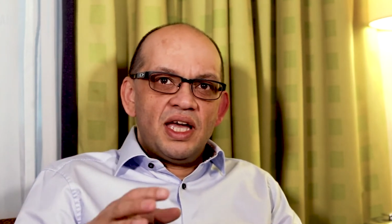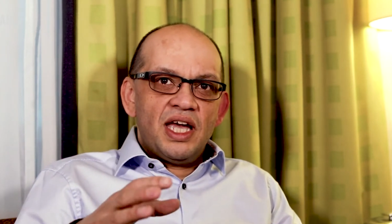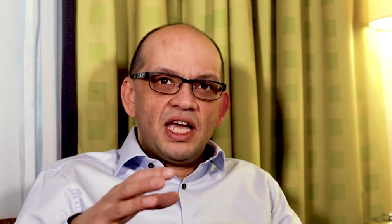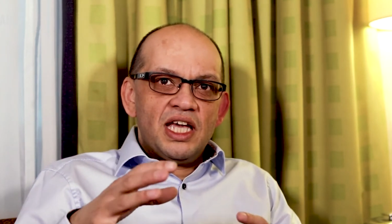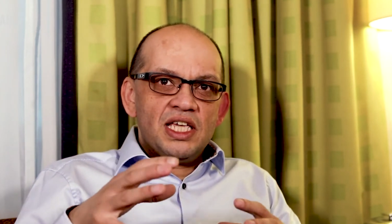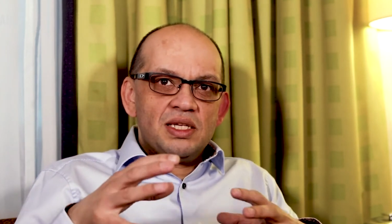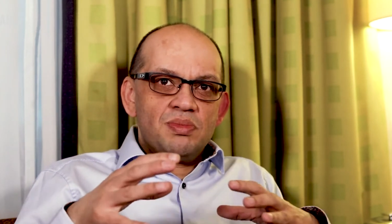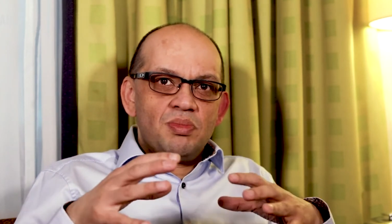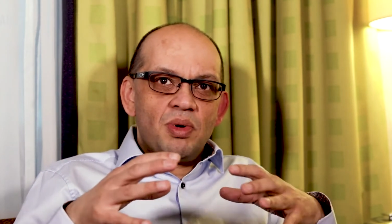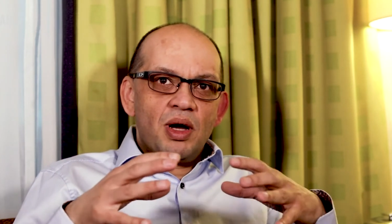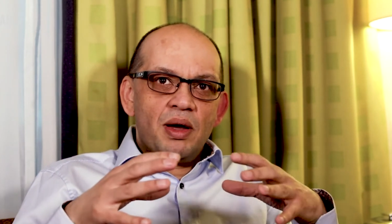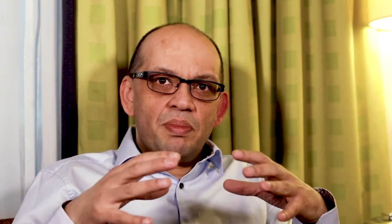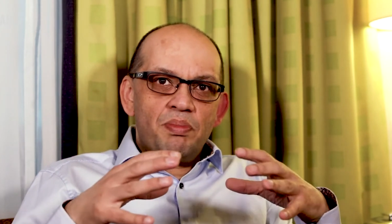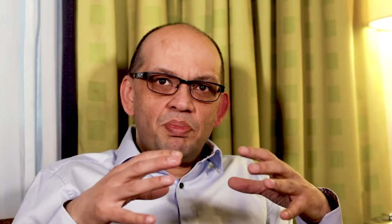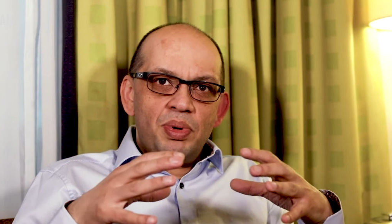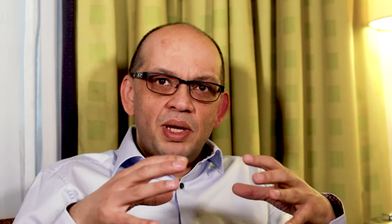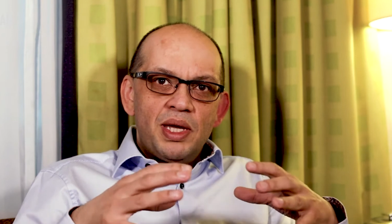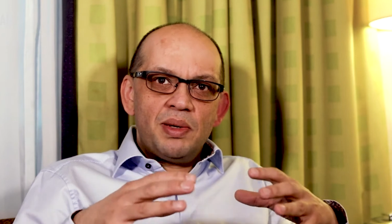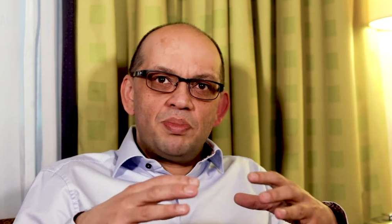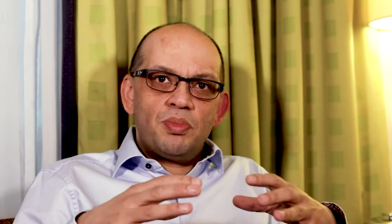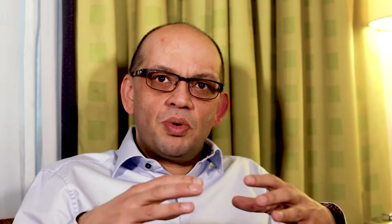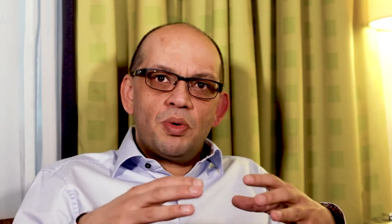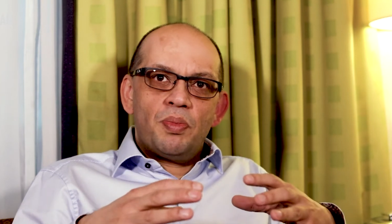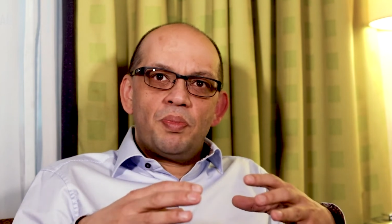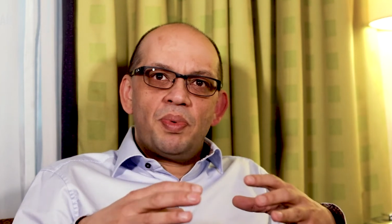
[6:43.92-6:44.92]
Is my
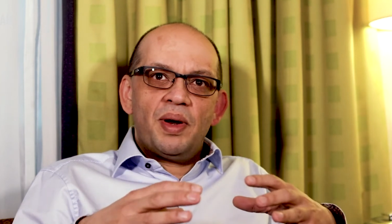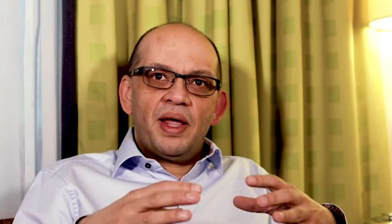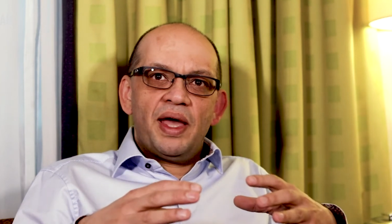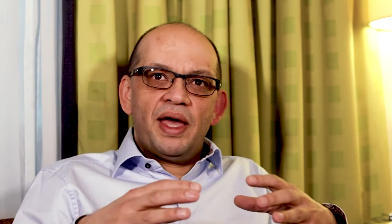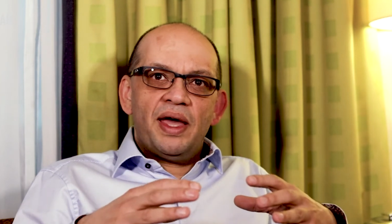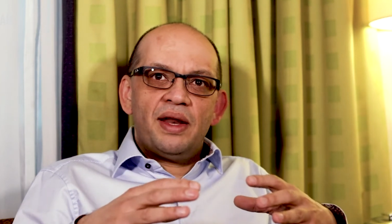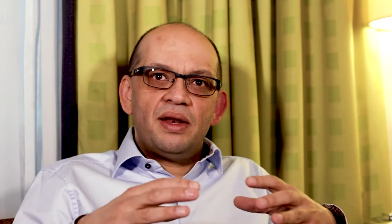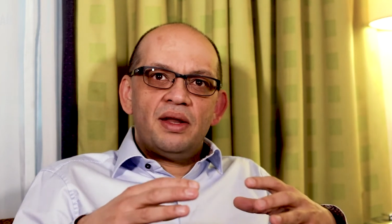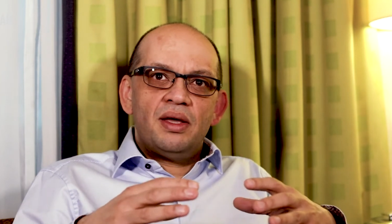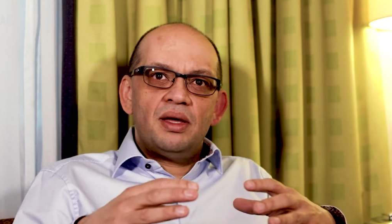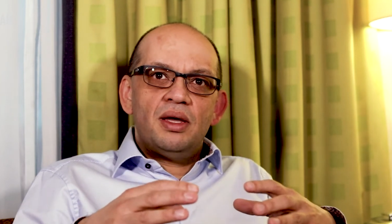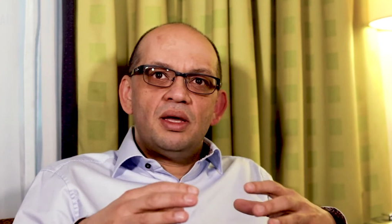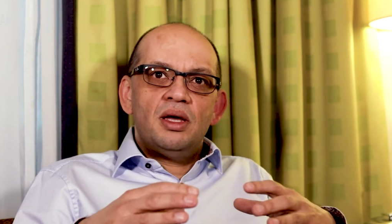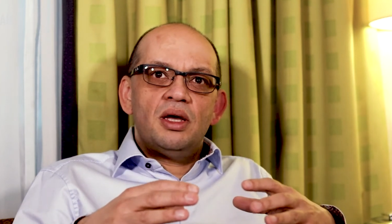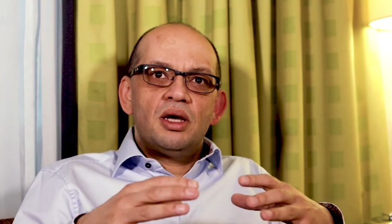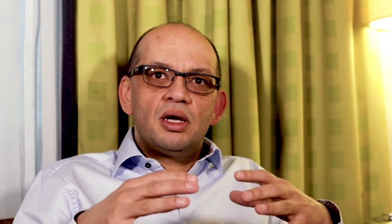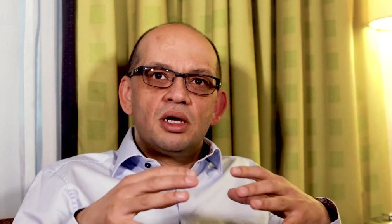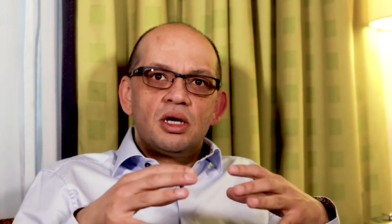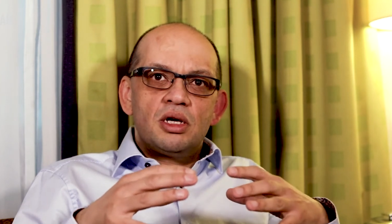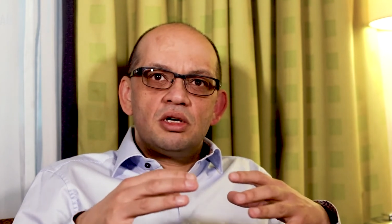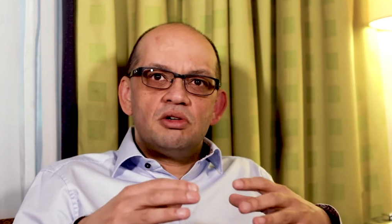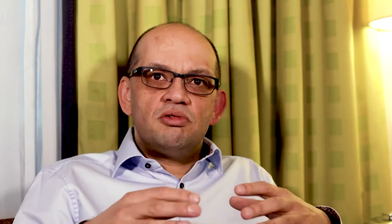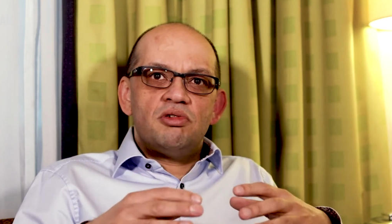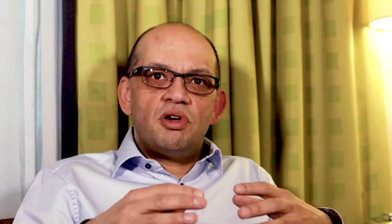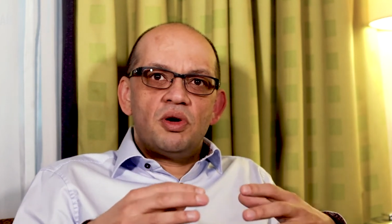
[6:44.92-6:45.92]
people plan
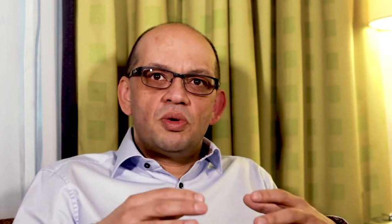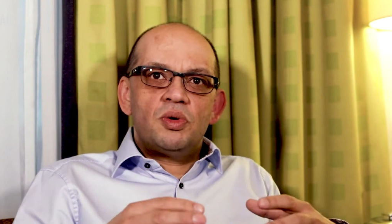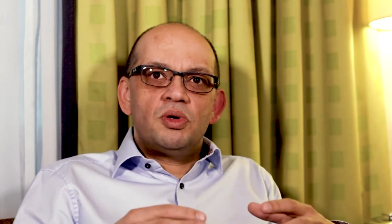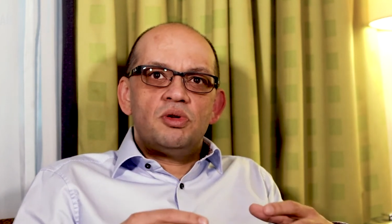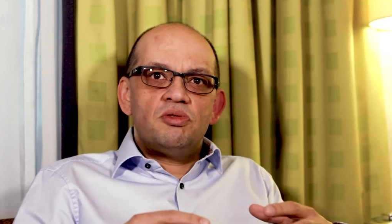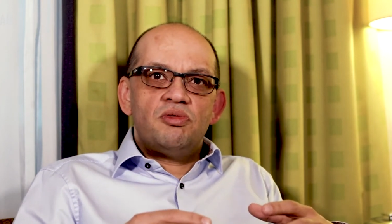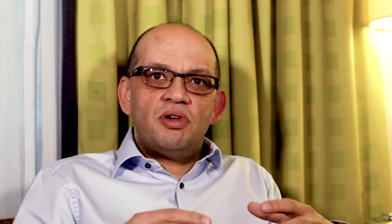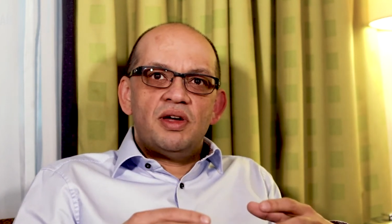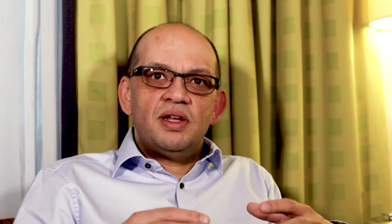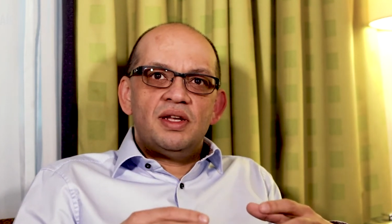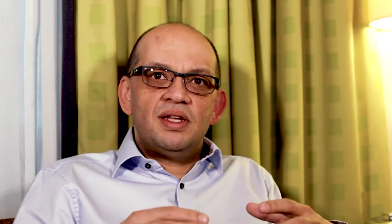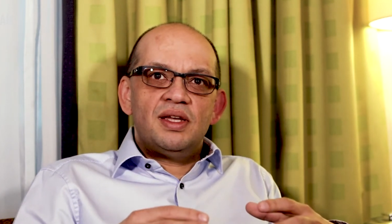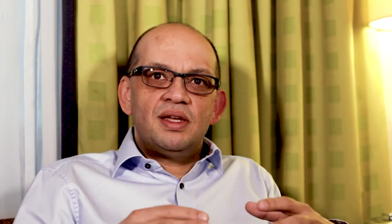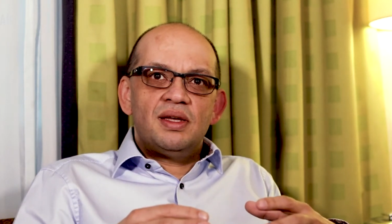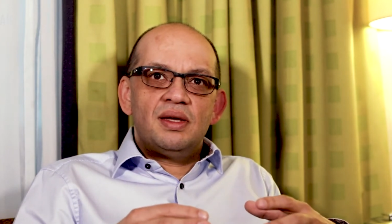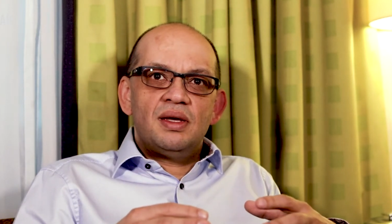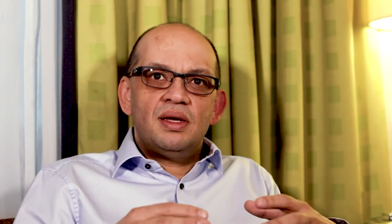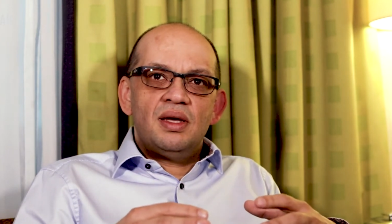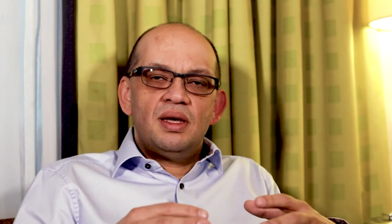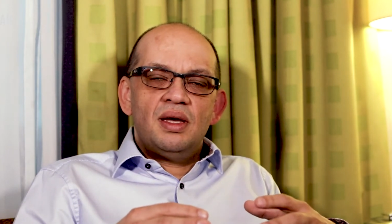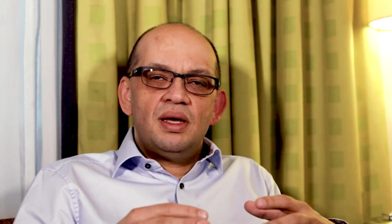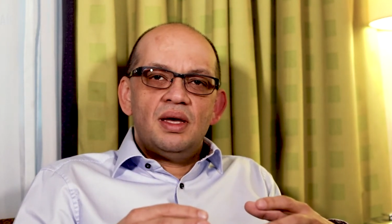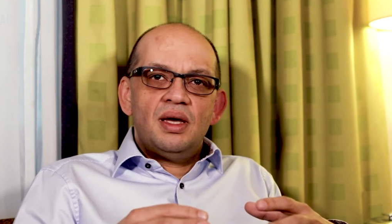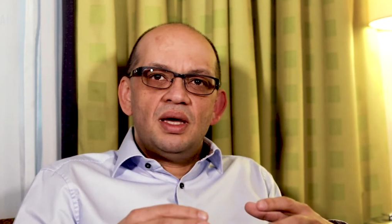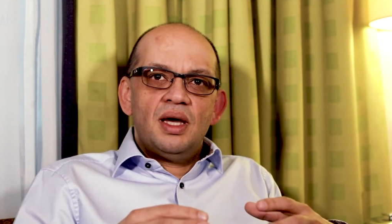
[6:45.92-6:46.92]
corona ready?
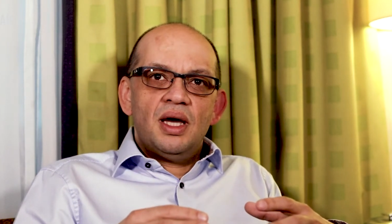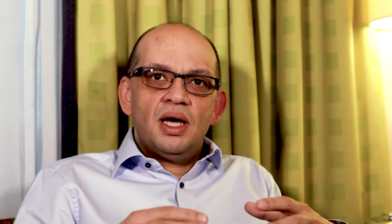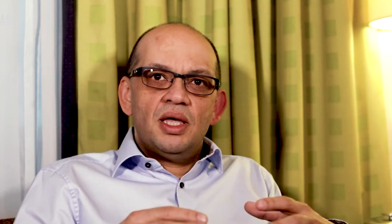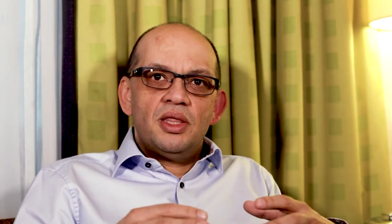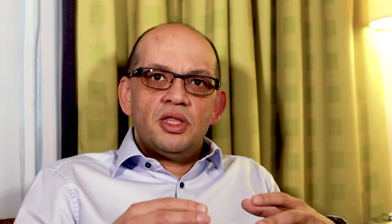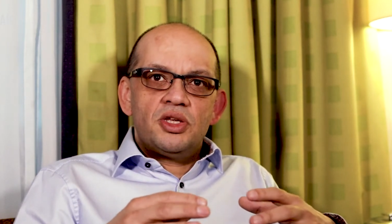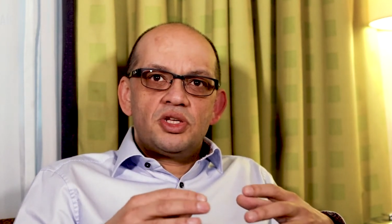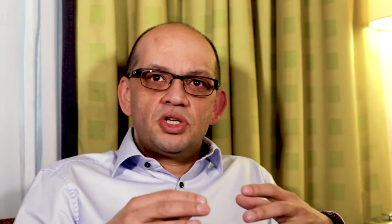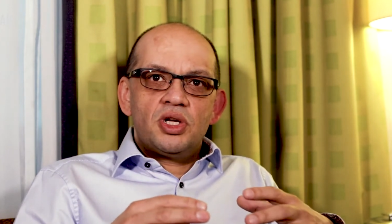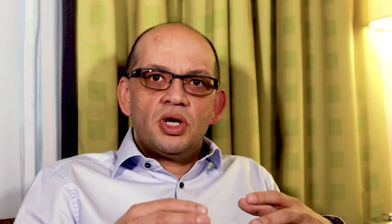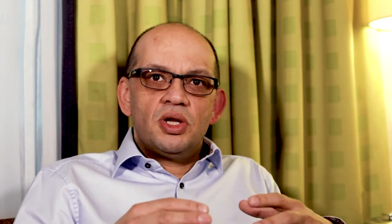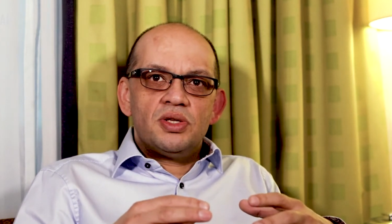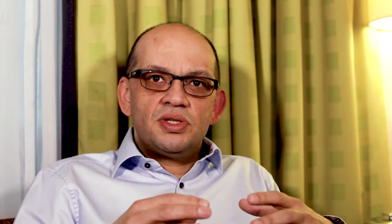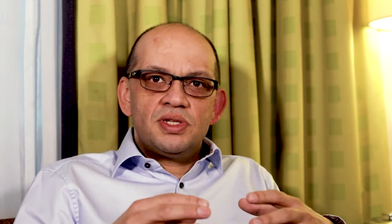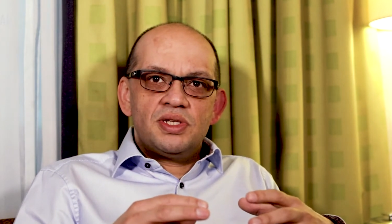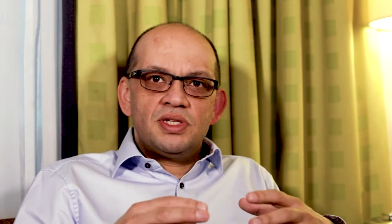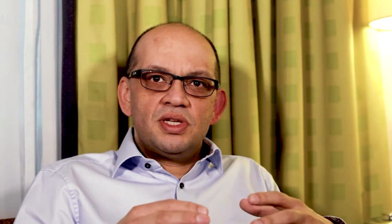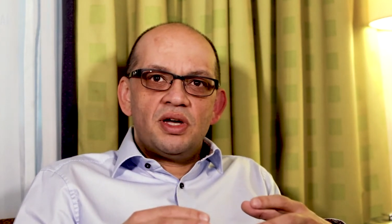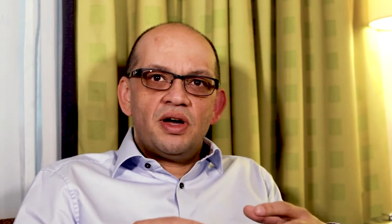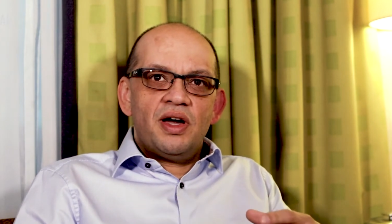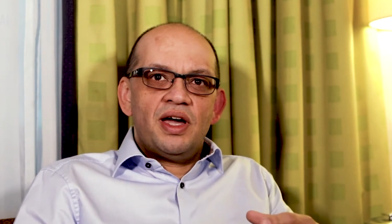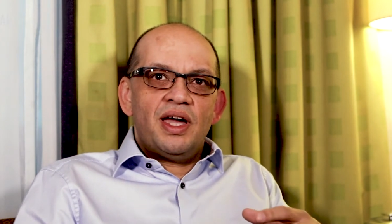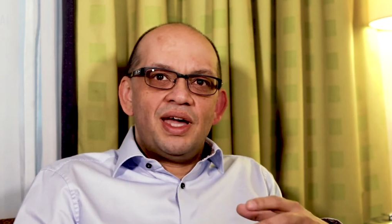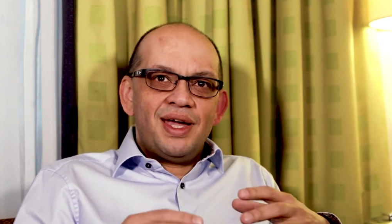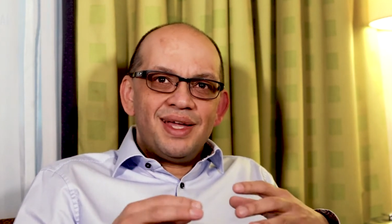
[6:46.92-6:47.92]
And the chances
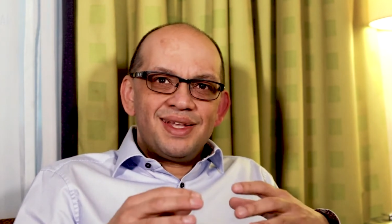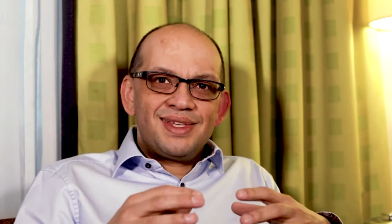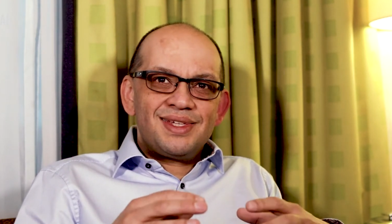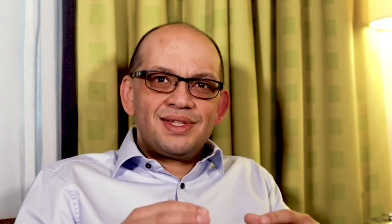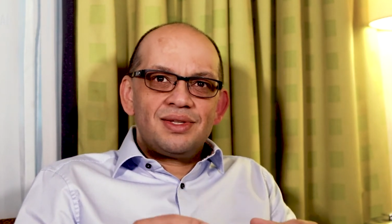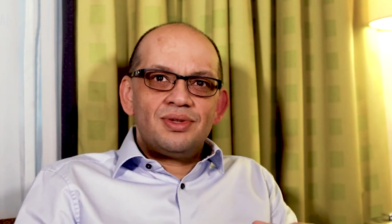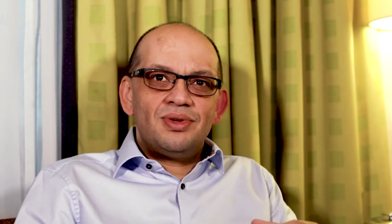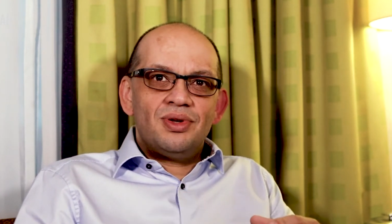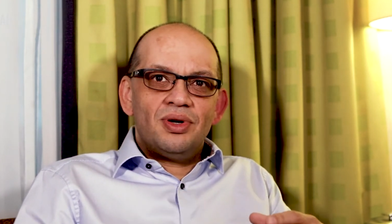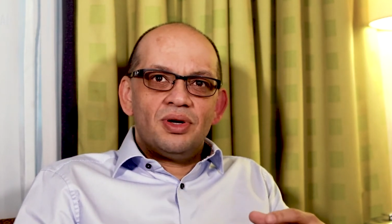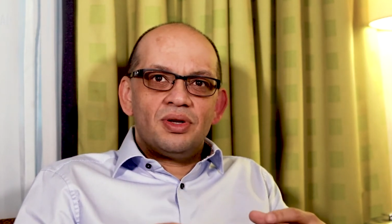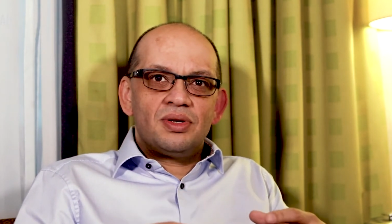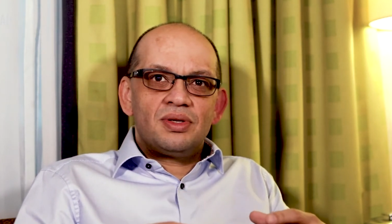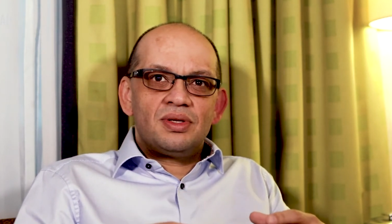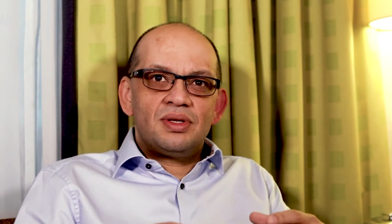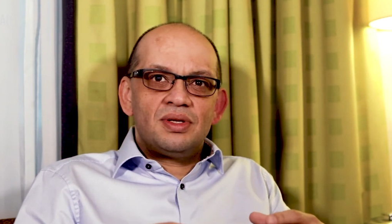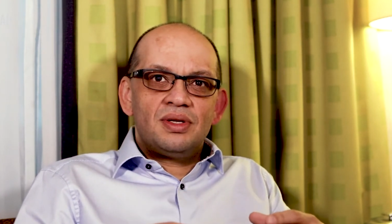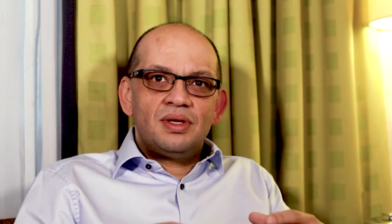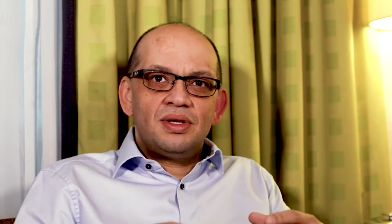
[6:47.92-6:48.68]
are it's not.